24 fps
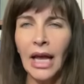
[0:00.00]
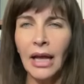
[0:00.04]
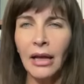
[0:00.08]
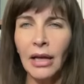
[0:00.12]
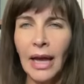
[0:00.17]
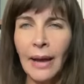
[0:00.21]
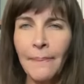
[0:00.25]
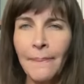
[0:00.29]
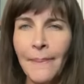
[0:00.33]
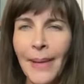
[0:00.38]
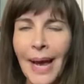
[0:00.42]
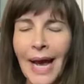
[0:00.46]

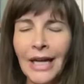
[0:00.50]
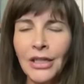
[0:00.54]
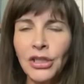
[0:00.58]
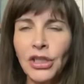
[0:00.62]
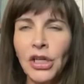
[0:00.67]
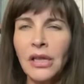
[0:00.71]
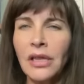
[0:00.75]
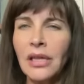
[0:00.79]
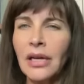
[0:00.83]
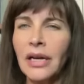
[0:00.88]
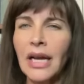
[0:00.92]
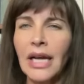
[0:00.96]
imagine
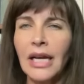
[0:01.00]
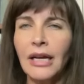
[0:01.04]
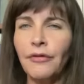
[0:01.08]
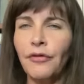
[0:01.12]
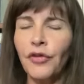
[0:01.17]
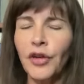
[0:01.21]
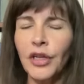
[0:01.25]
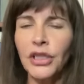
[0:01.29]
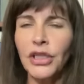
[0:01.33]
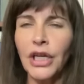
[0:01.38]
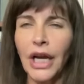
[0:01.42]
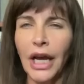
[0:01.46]
that
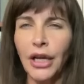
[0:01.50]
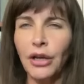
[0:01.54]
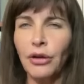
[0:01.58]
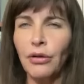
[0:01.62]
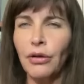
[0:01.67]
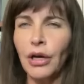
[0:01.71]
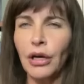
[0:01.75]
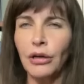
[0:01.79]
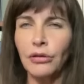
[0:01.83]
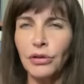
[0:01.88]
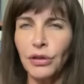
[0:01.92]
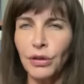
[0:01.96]
every day you
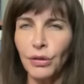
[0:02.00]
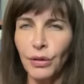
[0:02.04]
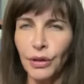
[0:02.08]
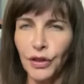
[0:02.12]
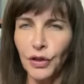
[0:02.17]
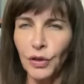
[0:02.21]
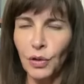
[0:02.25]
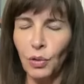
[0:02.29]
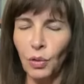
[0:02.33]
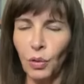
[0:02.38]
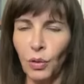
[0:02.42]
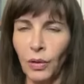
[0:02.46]
go to a
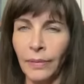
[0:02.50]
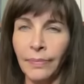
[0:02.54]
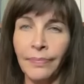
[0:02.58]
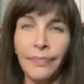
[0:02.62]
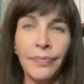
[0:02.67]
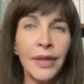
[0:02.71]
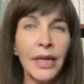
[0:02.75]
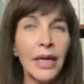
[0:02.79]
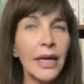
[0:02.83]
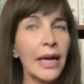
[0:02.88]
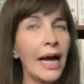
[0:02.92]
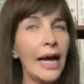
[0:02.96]
school
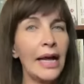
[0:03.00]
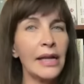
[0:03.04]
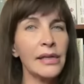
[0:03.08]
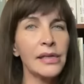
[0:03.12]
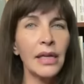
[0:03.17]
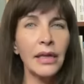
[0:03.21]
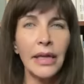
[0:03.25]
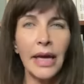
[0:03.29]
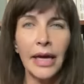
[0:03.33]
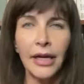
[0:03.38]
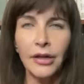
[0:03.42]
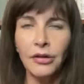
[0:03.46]
that has the
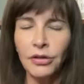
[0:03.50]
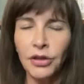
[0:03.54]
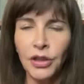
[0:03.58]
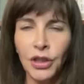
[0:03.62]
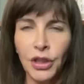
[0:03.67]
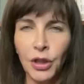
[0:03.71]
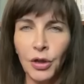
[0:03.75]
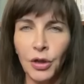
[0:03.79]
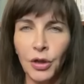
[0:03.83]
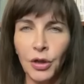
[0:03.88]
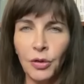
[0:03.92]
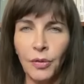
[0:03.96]
letters
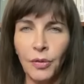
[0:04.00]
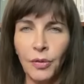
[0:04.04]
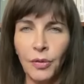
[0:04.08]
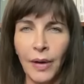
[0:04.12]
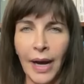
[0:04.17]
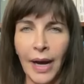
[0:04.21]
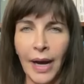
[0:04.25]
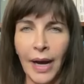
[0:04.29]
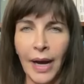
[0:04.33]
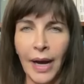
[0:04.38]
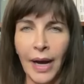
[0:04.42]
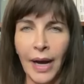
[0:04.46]
UN
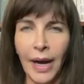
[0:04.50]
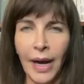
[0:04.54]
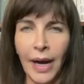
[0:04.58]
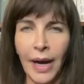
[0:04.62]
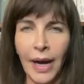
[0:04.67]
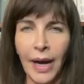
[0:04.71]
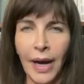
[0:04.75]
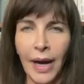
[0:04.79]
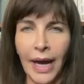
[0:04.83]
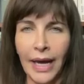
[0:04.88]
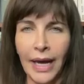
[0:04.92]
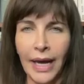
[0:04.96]

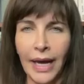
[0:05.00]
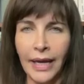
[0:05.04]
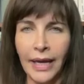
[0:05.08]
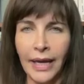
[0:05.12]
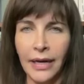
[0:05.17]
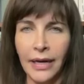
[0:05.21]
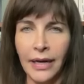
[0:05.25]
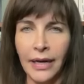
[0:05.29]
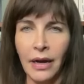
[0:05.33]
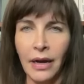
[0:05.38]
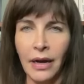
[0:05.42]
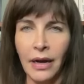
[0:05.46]

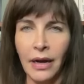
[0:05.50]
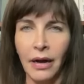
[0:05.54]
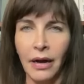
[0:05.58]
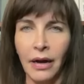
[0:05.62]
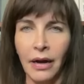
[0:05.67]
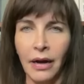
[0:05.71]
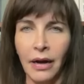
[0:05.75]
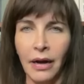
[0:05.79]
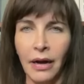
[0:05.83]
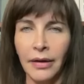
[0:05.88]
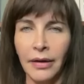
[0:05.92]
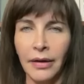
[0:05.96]

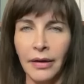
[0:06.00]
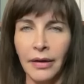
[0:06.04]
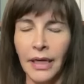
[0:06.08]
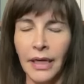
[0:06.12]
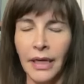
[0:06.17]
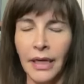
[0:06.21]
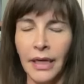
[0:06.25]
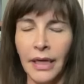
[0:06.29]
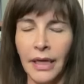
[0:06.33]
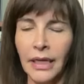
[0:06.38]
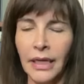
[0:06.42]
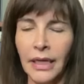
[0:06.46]
on
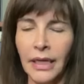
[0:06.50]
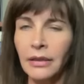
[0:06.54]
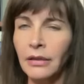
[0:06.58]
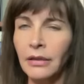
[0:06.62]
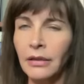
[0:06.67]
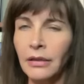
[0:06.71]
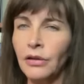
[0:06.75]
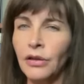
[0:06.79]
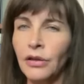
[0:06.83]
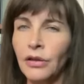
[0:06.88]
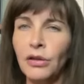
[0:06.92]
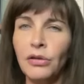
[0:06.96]
it,
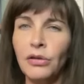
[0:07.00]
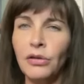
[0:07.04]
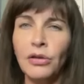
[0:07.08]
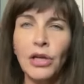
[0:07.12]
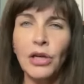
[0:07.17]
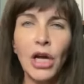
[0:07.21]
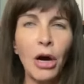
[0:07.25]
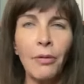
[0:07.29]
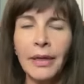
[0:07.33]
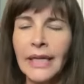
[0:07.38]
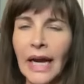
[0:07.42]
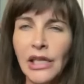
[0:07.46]
you
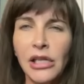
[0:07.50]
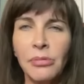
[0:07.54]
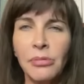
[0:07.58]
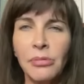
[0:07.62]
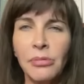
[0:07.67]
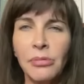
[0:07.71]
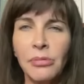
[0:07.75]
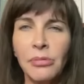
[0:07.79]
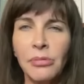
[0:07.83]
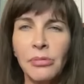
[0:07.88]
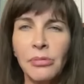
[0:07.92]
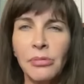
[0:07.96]
know it
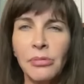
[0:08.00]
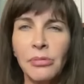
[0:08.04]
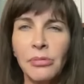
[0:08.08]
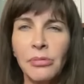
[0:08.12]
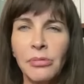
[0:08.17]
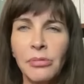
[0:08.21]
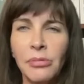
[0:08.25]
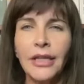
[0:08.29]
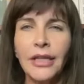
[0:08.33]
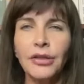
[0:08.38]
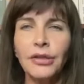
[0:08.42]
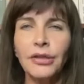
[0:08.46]
gets money
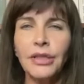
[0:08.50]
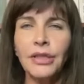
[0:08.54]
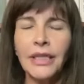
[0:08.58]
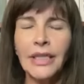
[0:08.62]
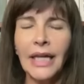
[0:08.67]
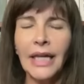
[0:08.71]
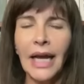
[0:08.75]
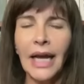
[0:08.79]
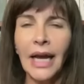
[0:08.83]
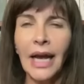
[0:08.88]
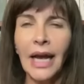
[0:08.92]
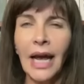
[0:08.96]
from America
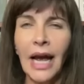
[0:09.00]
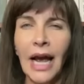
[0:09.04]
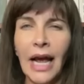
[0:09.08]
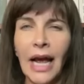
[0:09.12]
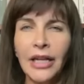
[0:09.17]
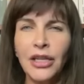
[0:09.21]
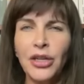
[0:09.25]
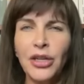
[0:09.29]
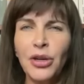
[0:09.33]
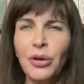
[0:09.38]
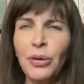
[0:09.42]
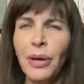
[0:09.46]
and from
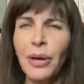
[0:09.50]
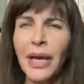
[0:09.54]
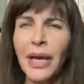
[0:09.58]
Europe,